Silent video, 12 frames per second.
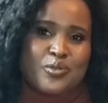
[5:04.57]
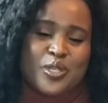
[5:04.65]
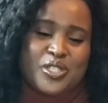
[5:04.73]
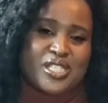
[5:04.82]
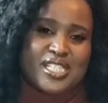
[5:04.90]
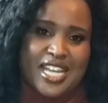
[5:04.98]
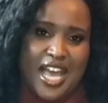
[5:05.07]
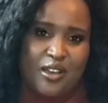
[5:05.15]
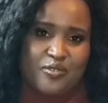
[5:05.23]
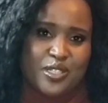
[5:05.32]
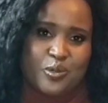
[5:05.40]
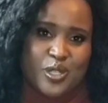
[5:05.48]
We just
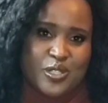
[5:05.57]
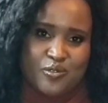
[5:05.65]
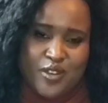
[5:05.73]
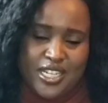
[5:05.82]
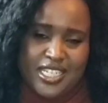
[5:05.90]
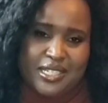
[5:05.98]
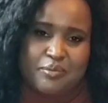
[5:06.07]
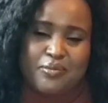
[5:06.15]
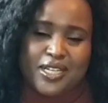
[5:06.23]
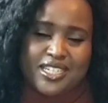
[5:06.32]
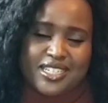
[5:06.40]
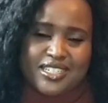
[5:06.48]
laughed. It was funny,
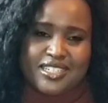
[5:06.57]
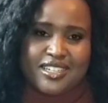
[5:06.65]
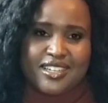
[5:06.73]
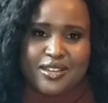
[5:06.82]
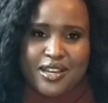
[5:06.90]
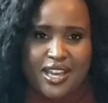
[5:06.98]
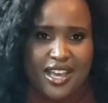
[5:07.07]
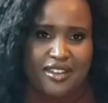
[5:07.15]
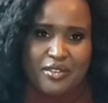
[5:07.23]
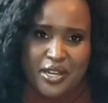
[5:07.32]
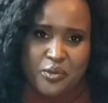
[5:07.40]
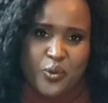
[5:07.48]
but
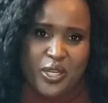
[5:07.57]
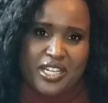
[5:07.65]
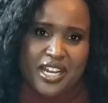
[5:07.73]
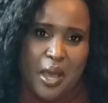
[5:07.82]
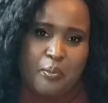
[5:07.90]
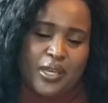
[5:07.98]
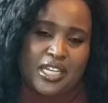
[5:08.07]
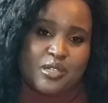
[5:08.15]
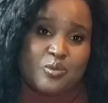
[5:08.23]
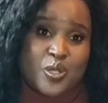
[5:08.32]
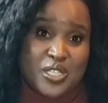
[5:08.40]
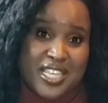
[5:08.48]
right when it happened,
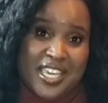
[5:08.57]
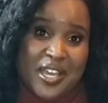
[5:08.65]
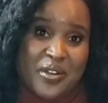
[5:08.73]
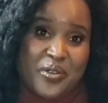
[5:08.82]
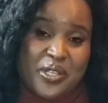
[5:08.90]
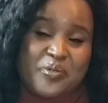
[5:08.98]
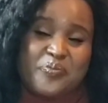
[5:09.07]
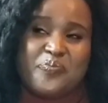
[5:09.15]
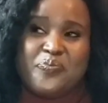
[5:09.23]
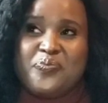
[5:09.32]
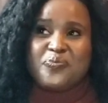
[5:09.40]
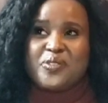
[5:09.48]
it was scary.
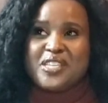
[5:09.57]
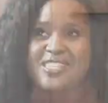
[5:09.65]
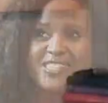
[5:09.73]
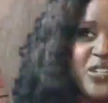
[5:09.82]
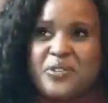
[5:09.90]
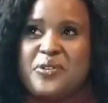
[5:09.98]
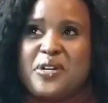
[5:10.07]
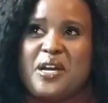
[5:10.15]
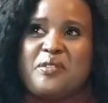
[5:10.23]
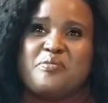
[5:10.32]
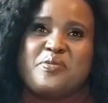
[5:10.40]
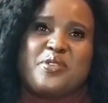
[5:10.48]
So
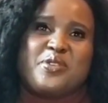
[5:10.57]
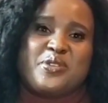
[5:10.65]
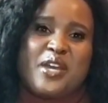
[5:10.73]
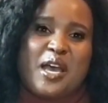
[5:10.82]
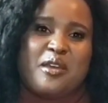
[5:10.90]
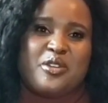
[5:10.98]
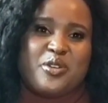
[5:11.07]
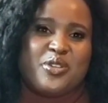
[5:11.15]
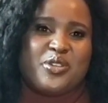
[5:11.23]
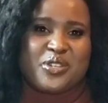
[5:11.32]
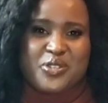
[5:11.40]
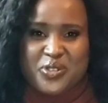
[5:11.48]
I know
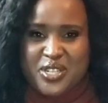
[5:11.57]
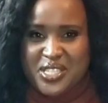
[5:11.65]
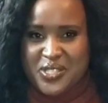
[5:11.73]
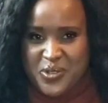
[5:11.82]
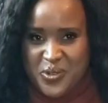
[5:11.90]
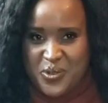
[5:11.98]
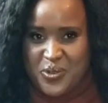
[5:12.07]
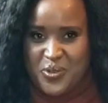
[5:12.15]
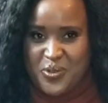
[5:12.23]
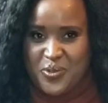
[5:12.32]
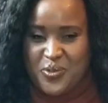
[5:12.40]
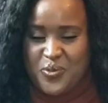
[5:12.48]
you're curious to
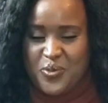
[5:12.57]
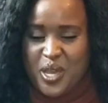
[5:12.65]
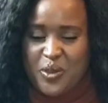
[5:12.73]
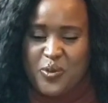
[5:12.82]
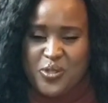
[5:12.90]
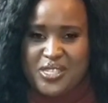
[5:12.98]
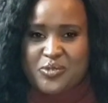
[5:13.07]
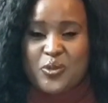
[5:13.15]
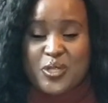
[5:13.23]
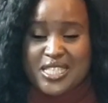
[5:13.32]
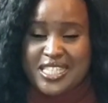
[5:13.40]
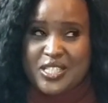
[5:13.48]
know where
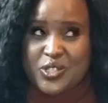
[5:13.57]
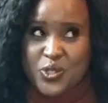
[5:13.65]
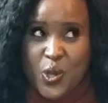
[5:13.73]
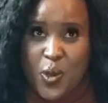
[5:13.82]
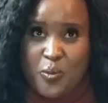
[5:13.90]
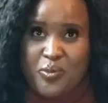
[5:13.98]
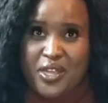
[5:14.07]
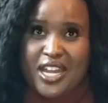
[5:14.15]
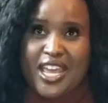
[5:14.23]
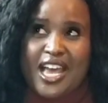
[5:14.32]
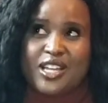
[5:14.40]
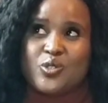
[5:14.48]
was this job that
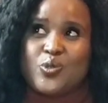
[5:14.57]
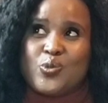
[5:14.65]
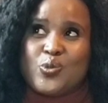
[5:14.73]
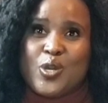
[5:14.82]
I had to